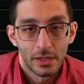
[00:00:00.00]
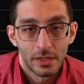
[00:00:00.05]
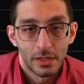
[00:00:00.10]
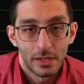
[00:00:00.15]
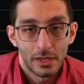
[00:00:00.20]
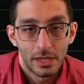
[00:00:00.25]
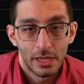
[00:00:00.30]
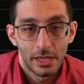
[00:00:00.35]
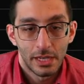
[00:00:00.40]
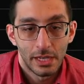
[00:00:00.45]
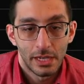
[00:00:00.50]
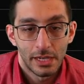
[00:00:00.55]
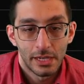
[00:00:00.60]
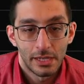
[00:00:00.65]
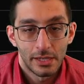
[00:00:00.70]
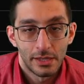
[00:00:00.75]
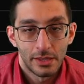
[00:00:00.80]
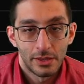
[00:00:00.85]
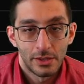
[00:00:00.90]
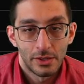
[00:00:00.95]

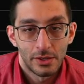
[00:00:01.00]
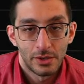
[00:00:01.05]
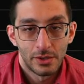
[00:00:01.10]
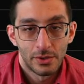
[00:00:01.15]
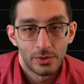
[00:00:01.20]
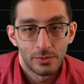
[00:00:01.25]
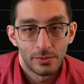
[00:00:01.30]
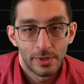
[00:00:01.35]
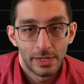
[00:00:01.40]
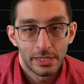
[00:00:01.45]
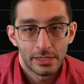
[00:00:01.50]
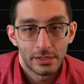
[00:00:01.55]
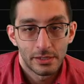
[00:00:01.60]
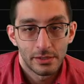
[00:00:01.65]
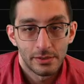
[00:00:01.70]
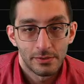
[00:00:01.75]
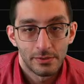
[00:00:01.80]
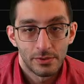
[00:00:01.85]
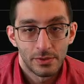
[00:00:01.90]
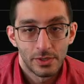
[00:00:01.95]
and the rest
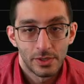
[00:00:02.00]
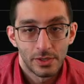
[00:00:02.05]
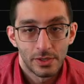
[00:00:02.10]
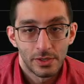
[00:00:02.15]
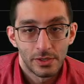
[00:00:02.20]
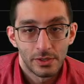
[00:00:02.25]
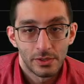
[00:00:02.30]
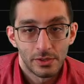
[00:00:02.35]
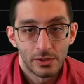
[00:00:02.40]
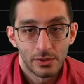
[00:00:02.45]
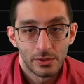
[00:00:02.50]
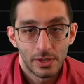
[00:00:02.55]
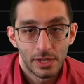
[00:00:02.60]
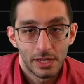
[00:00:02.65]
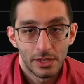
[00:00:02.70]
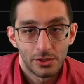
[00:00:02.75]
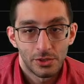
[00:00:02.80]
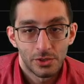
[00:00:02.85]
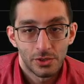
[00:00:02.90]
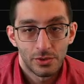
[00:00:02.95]
of the
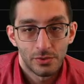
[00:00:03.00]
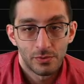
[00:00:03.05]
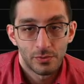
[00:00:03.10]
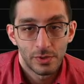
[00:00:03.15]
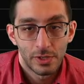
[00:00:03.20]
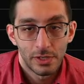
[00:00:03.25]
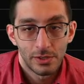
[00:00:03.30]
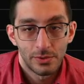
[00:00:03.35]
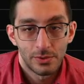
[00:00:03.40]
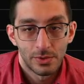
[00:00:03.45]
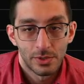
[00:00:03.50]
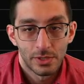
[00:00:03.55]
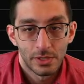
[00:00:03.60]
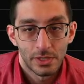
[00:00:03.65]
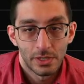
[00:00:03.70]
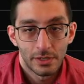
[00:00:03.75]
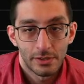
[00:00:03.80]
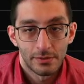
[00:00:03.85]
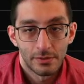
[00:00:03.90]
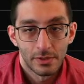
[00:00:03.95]
location reuse
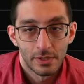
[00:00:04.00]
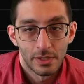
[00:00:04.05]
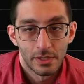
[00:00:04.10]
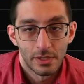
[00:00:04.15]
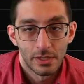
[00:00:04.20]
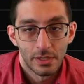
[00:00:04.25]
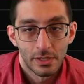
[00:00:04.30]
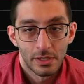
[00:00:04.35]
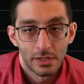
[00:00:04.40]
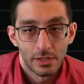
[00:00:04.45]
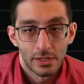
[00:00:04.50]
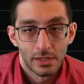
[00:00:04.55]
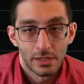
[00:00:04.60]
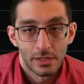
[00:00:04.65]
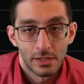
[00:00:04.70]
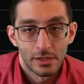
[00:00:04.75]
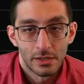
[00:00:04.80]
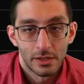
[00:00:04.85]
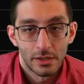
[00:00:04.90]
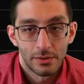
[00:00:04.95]
stuff.
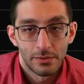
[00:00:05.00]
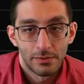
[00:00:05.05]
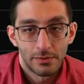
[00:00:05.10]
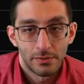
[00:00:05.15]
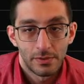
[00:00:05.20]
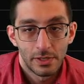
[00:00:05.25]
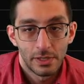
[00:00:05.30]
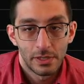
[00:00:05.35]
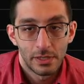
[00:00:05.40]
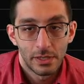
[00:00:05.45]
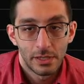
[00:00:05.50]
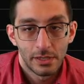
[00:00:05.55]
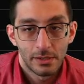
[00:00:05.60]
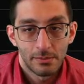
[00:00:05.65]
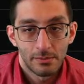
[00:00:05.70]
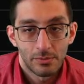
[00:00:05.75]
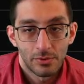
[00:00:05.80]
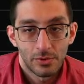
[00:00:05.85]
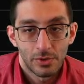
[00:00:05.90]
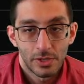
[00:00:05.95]
Feeling
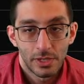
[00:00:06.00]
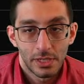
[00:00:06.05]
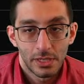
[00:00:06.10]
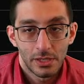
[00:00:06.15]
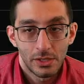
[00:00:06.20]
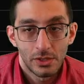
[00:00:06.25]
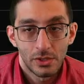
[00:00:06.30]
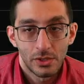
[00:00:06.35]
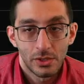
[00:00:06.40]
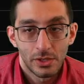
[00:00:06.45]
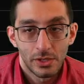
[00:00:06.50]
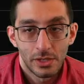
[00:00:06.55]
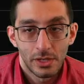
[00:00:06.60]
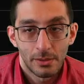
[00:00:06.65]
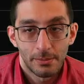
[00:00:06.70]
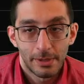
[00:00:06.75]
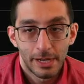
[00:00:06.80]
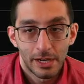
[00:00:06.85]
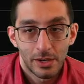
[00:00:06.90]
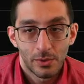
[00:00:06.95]
pretty good
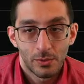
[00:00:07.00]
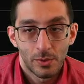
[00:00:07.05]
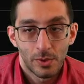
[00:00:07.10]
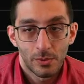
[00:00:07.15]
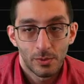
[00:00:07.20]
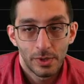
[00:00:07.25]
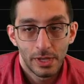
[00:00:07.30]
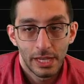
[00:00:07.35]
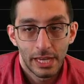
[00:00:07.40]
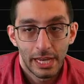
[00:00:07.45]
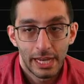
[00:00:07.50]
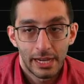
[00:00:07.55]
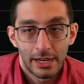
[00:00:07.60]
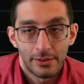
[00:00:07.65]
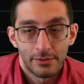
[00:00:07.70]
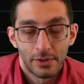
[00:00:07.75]
about what we have.